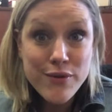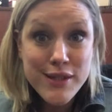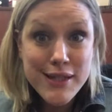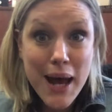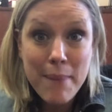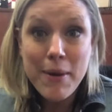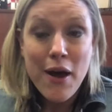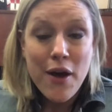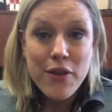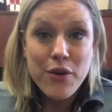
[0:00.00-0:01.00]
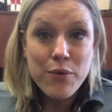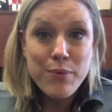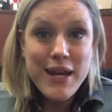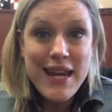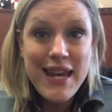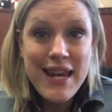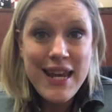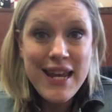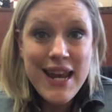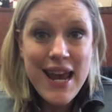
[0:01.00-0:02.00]
stop the
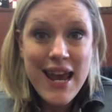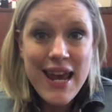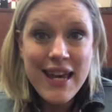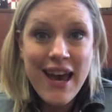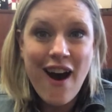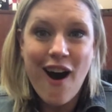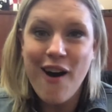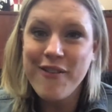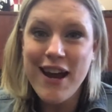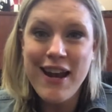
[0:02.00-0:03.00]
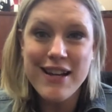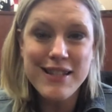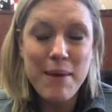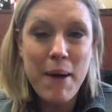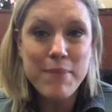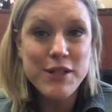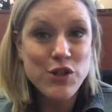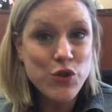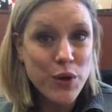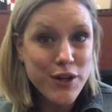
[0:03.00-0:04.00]
reading. All right, Husky Pups,
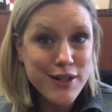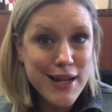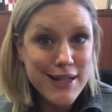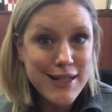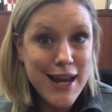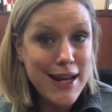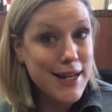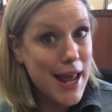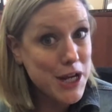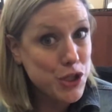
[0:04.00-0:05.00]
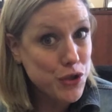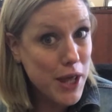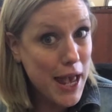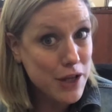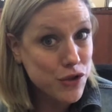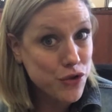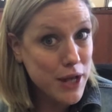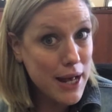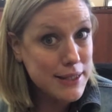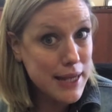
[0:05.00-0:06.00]
enjoy your day today. National
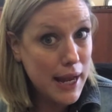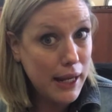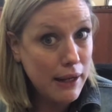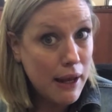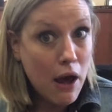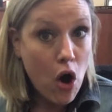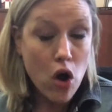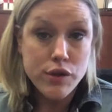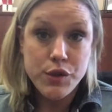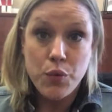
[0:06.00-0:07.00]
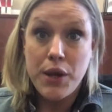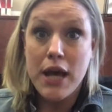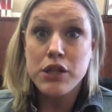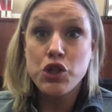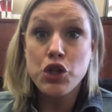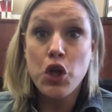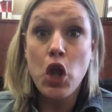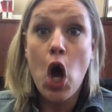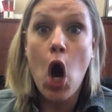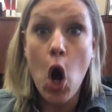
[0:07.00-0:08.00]
Astronaut Day, also National
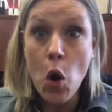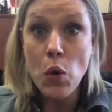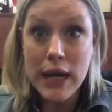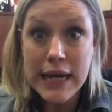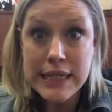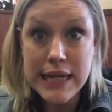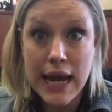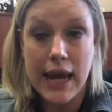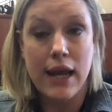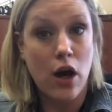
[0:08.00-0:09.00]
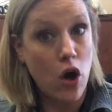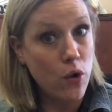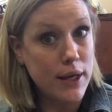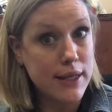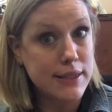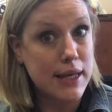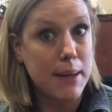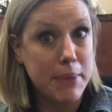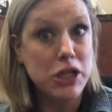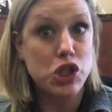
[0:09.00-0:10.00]
Hoagie Day. A hoagie is like a
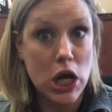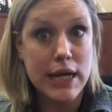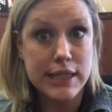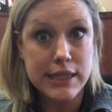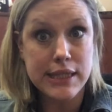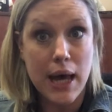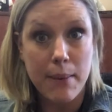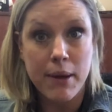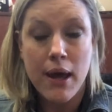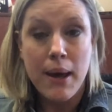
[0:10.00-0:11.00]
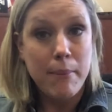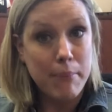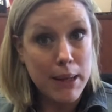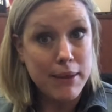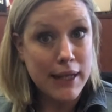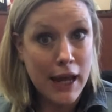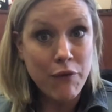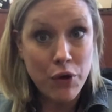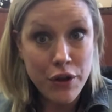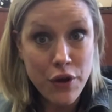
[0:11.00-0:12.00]
big giant sub. Maybe you can have
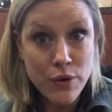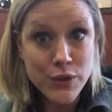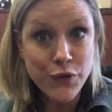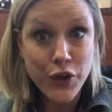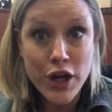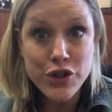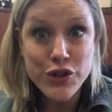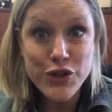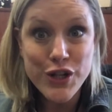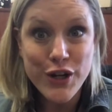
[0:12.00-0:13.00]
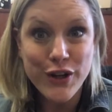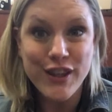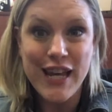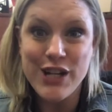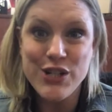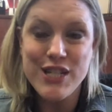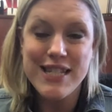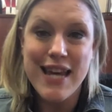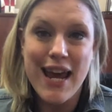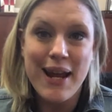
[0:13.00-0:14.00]
one of those for lunch or dinner later
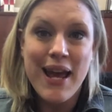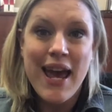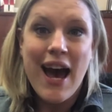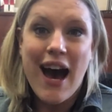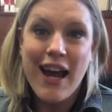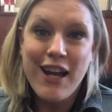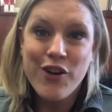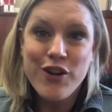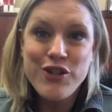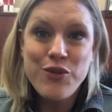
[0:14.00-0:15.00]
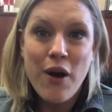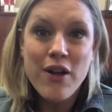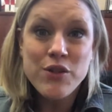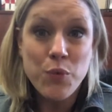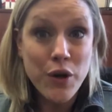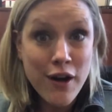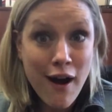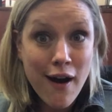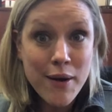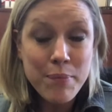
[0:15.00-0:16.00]
today. I encourage you all to work
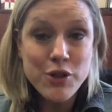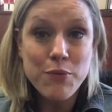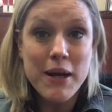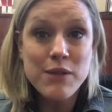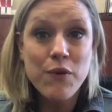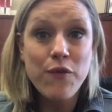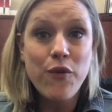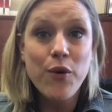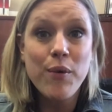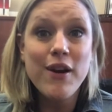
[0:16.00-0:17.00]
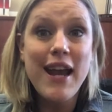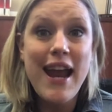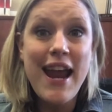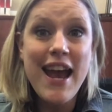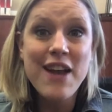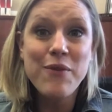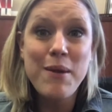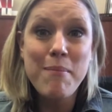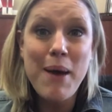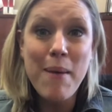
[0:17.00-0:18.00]
hard, put your best foot forward, and
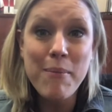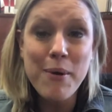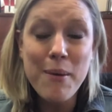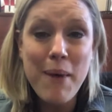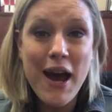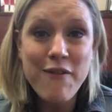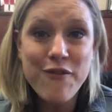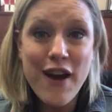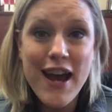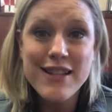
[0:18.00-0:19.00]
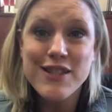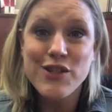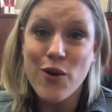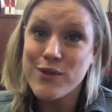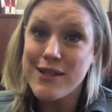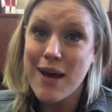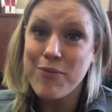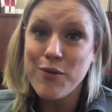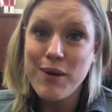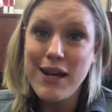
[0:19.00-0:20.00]
remember, my friends, don't stop
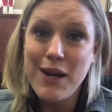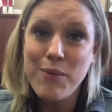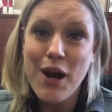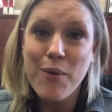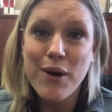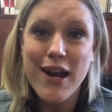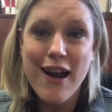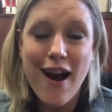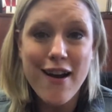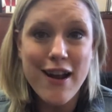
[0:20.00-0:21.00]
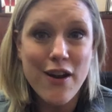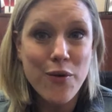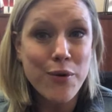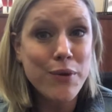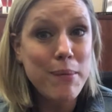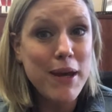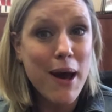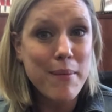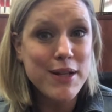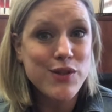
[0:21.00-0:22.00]
the reading. We are working hard on not only
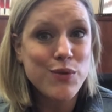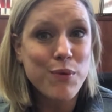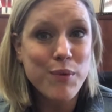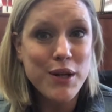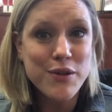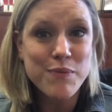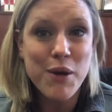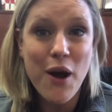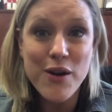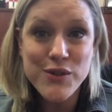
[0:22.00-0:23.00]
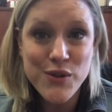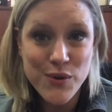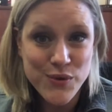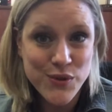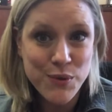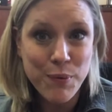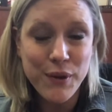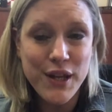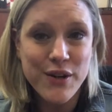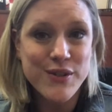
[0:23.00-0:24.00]
becoming super readers, but also super
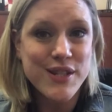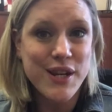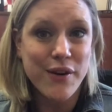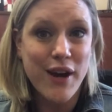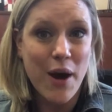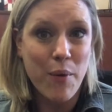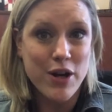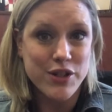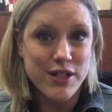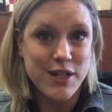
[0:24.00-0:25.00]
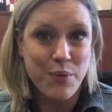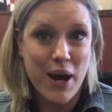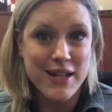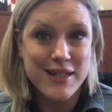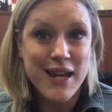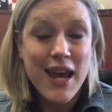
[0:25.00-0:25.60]
leaders here at Washington West.